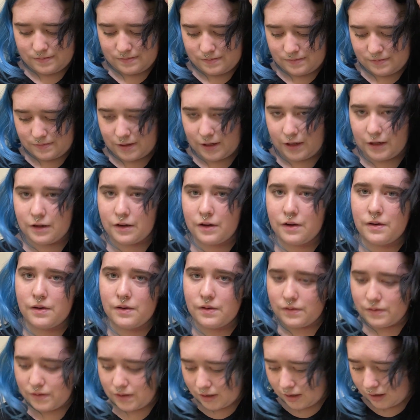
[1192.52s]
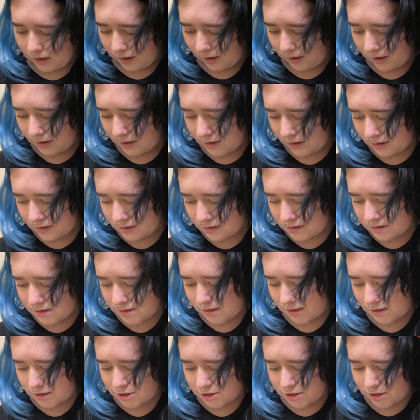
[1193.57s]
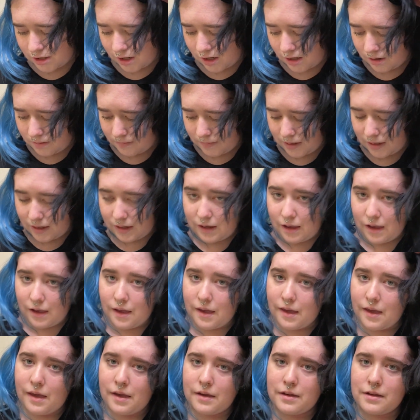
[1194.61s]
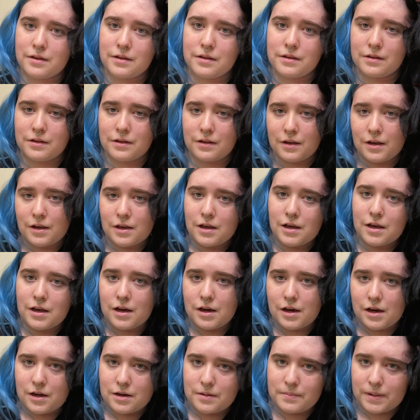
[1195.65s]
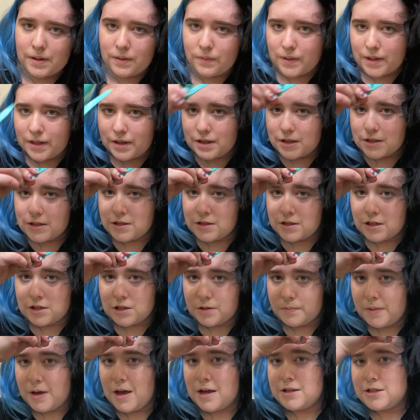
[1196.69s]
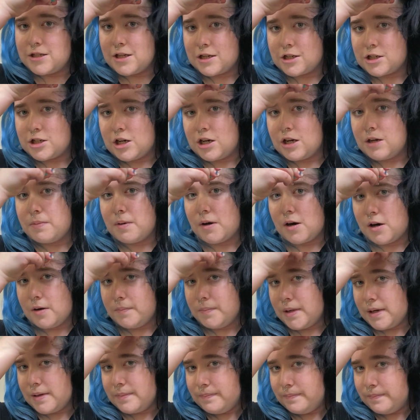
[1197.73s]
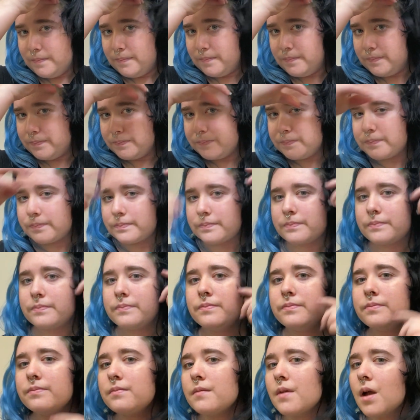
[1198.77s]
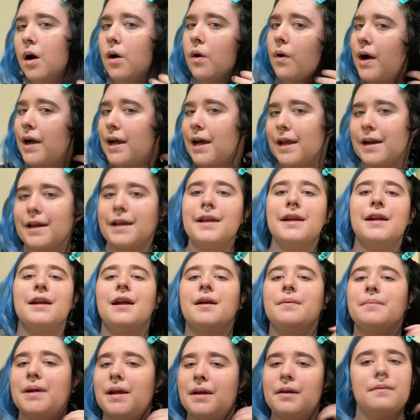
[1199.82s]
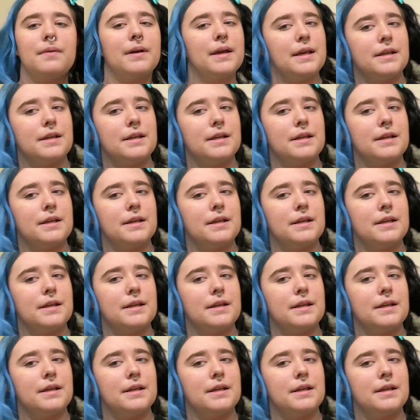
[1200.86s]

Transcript: like, oh, like I gotta get this section out of my head, out of my way. This is such a bad sectioning part, but oh, I gotta get it out of my way